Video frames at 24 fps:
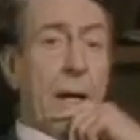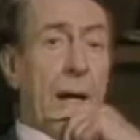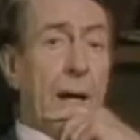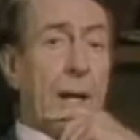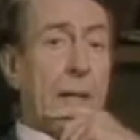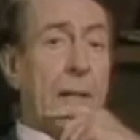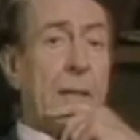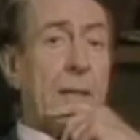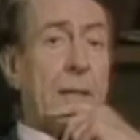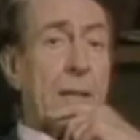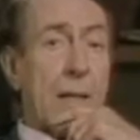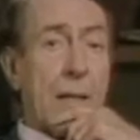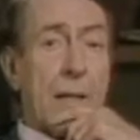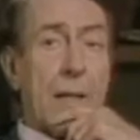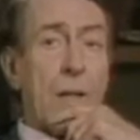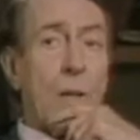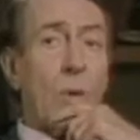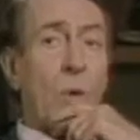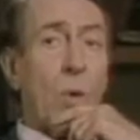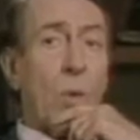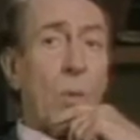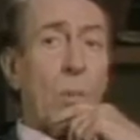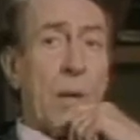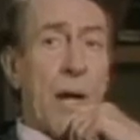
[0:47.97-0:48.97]
And he
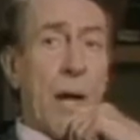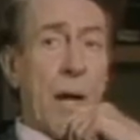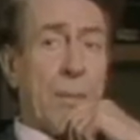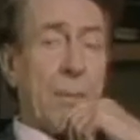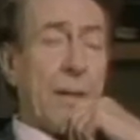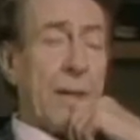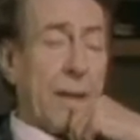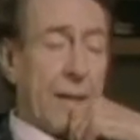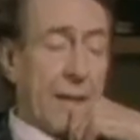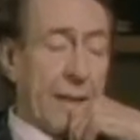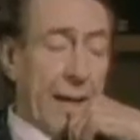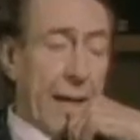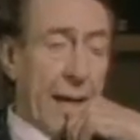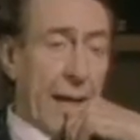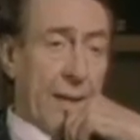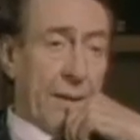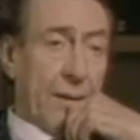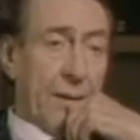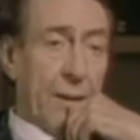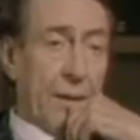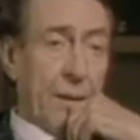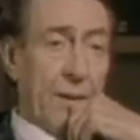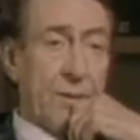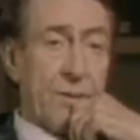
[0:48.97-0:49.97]
suddenly called me up in
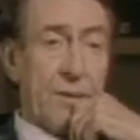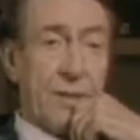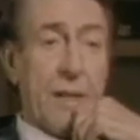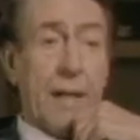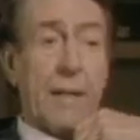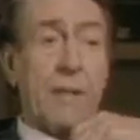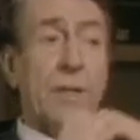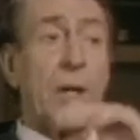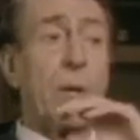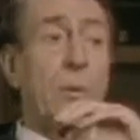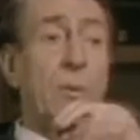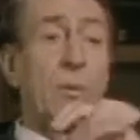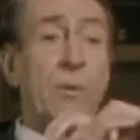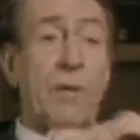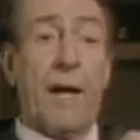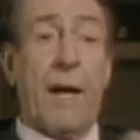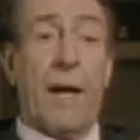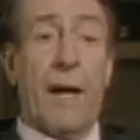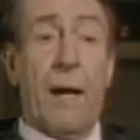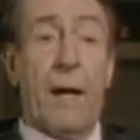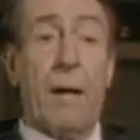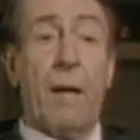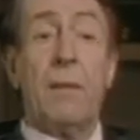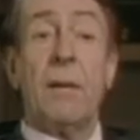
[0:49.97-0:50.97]
Canada and said, I don't
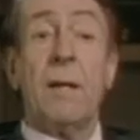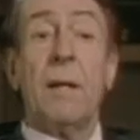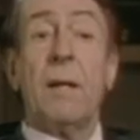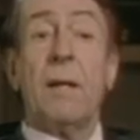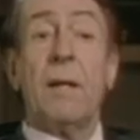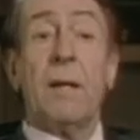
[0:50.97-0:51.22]
care